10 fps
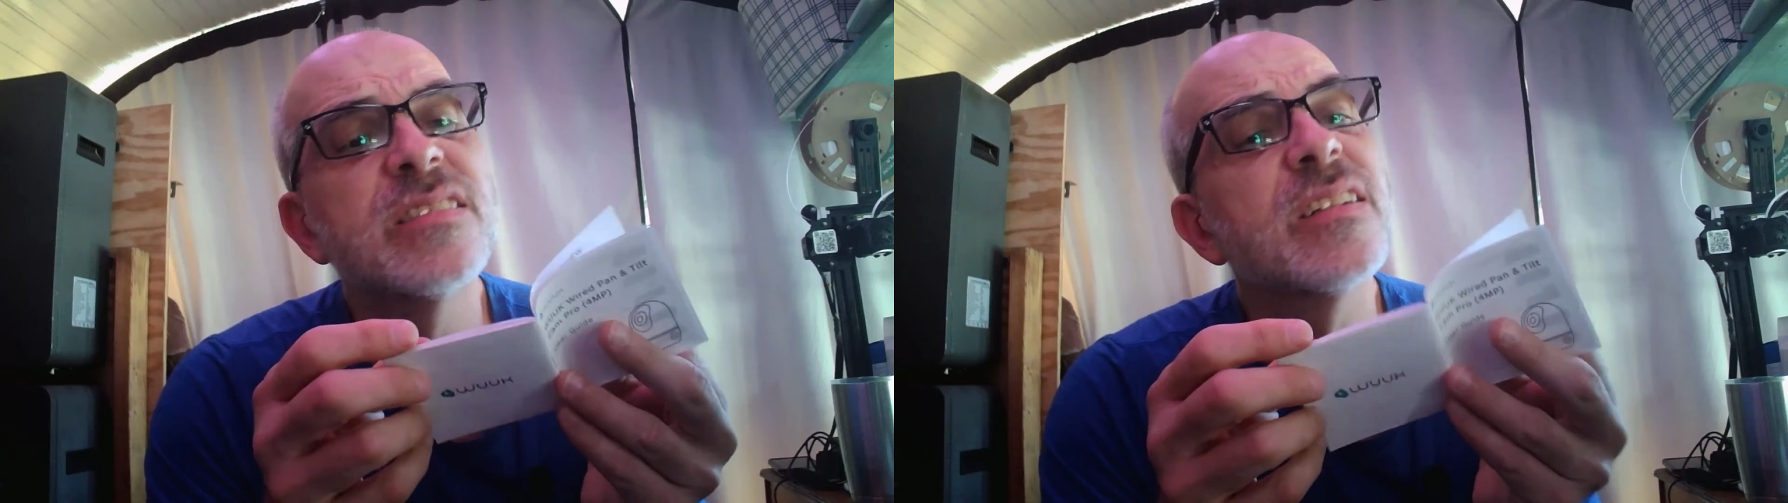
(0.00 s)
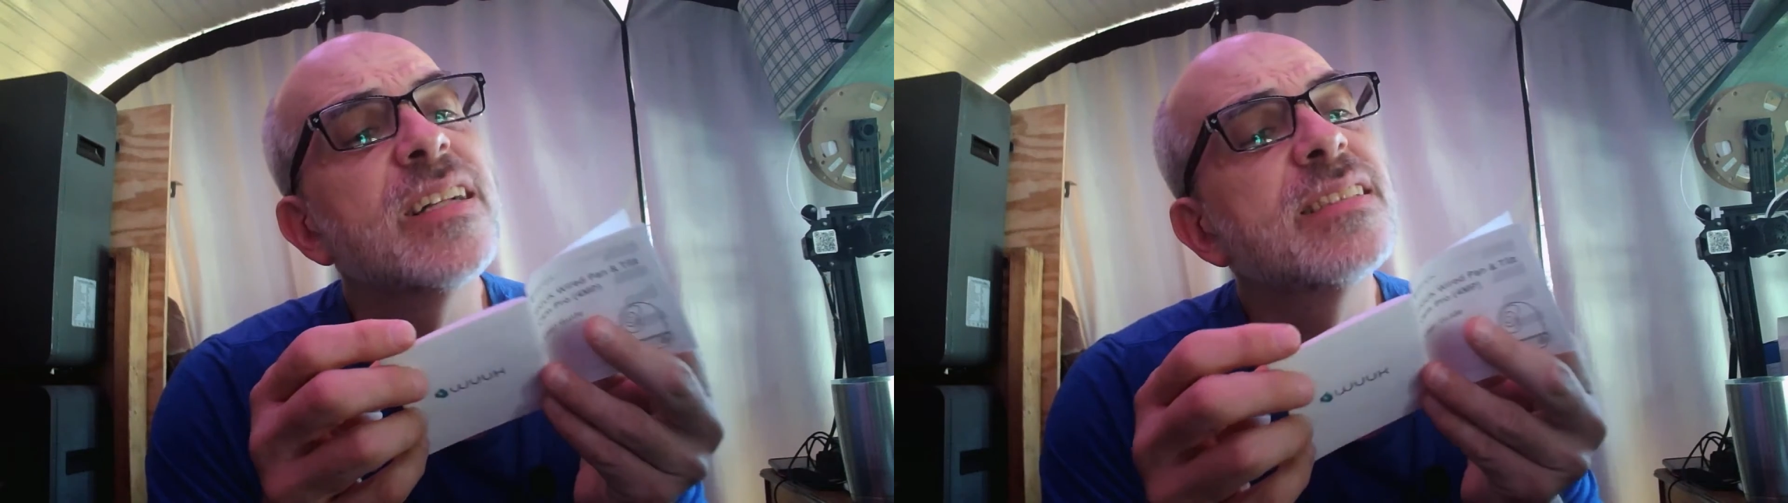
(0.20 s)

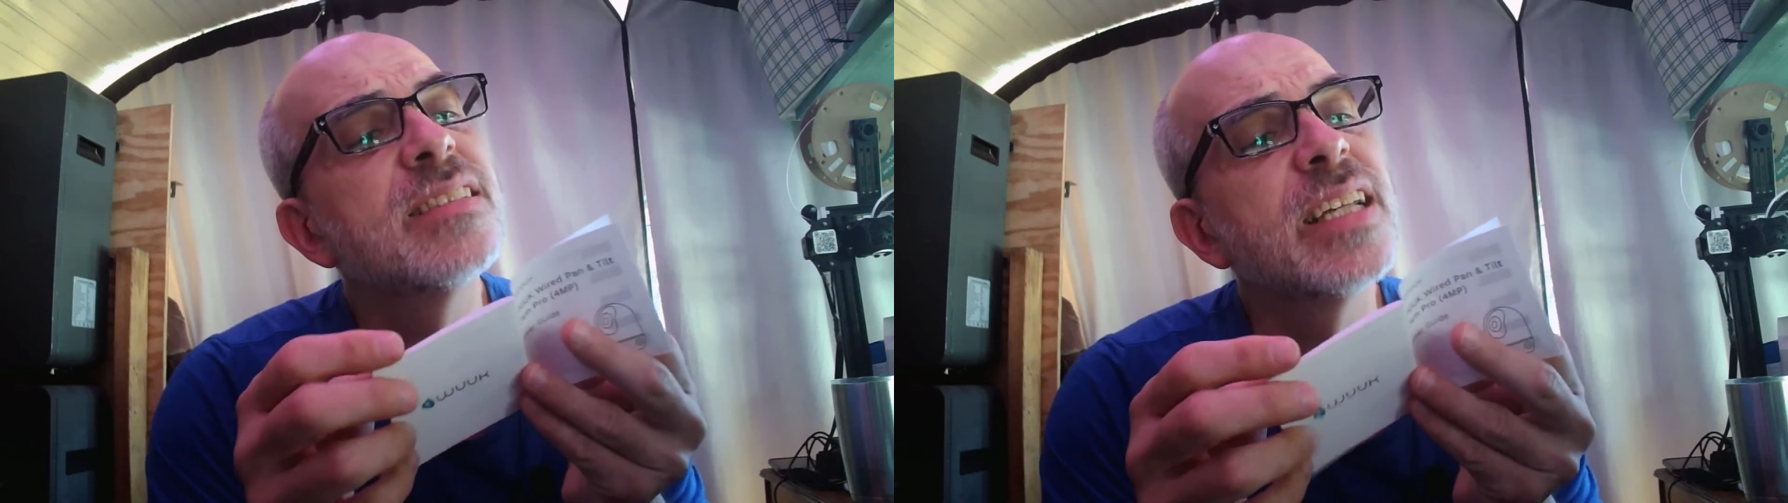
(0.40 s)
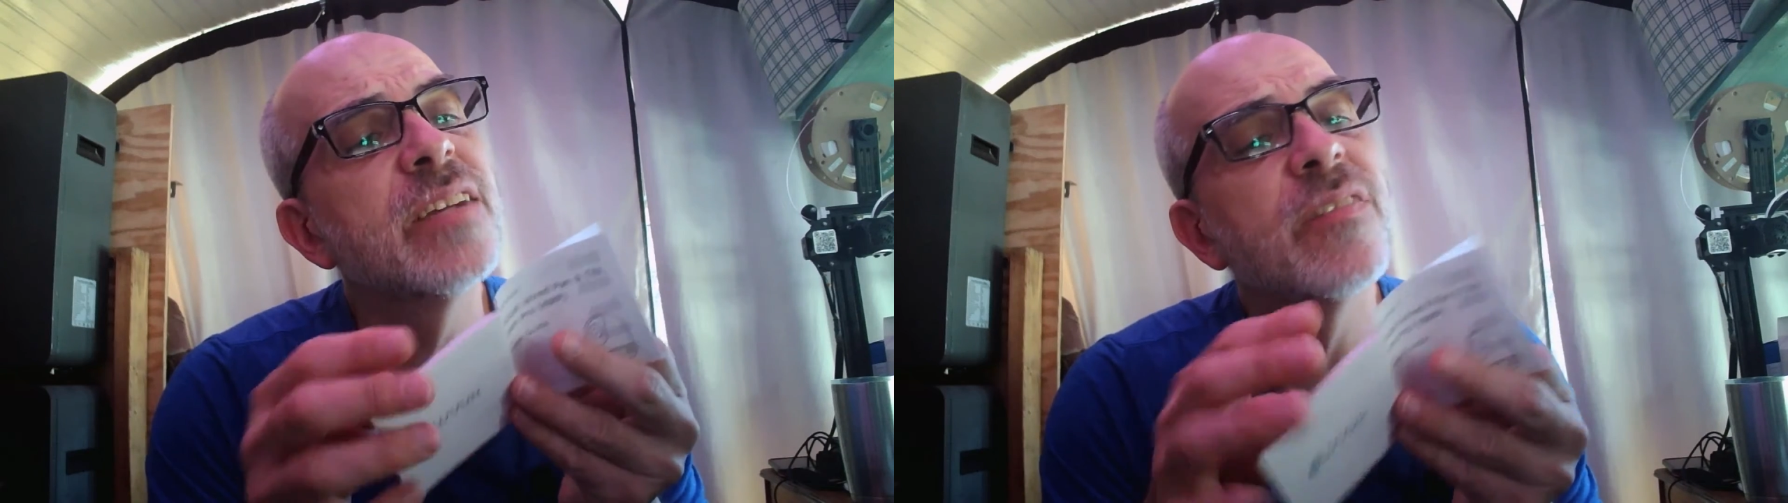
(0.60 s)
So let's
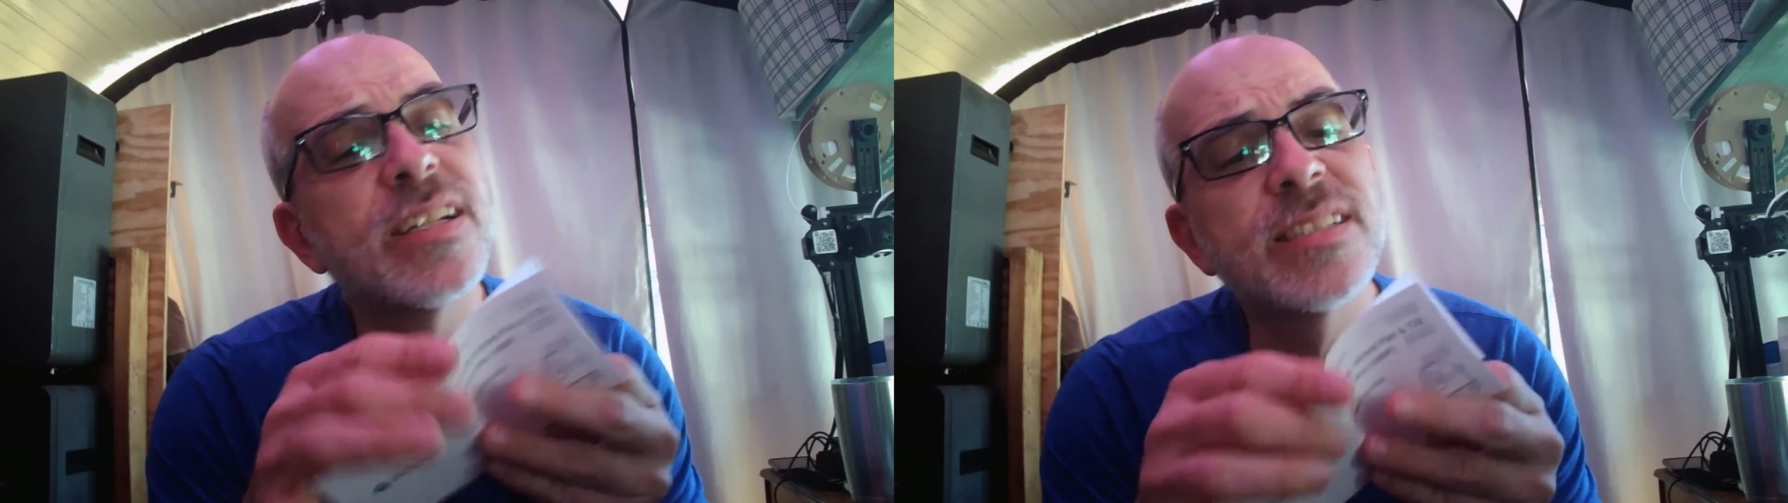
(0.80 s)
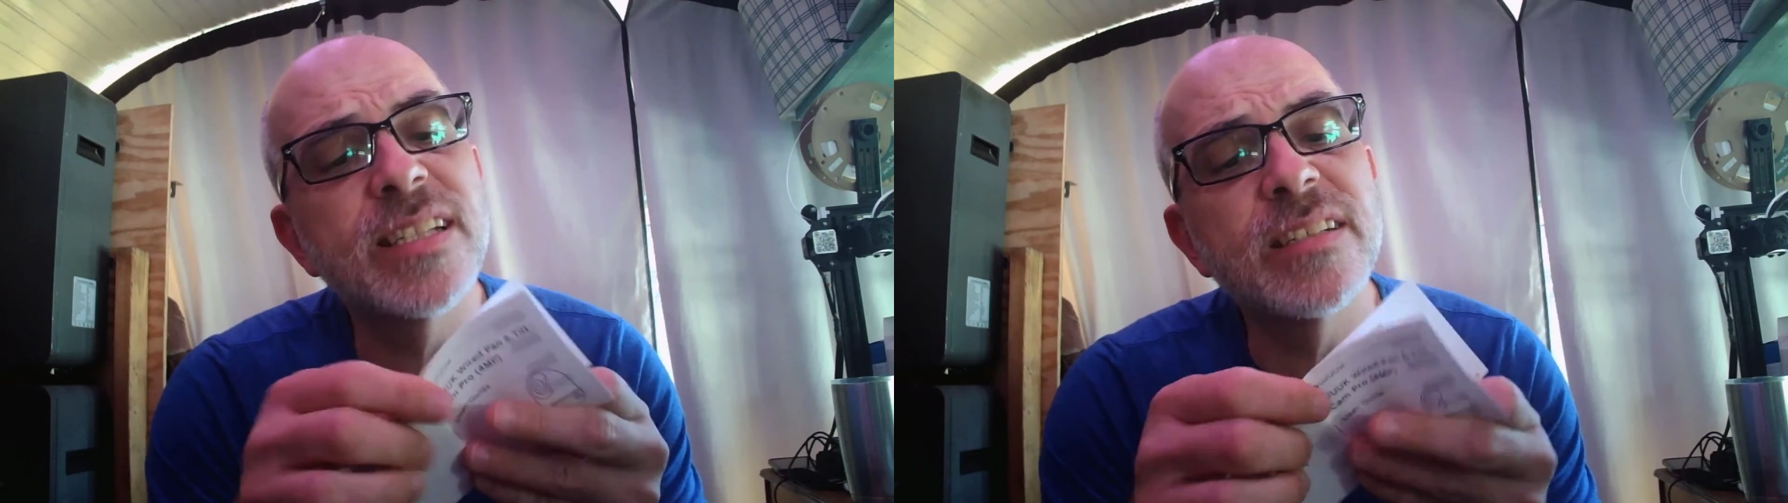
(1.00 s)
see what
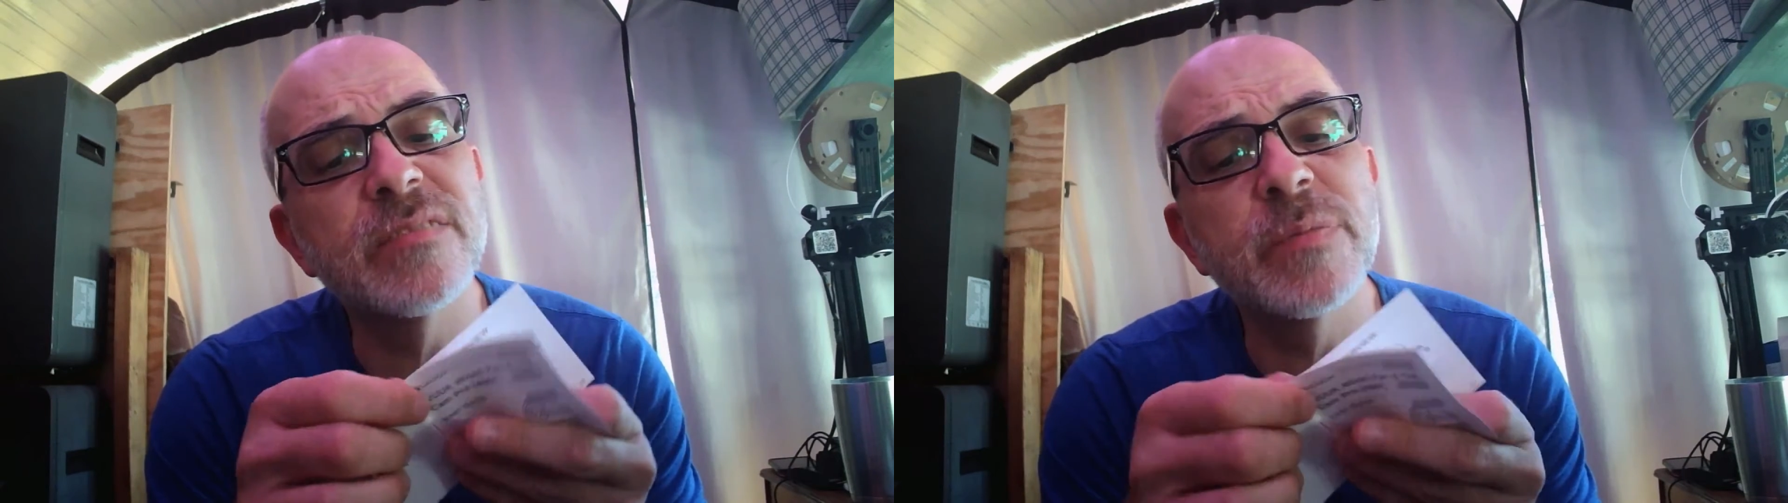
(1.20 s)
it says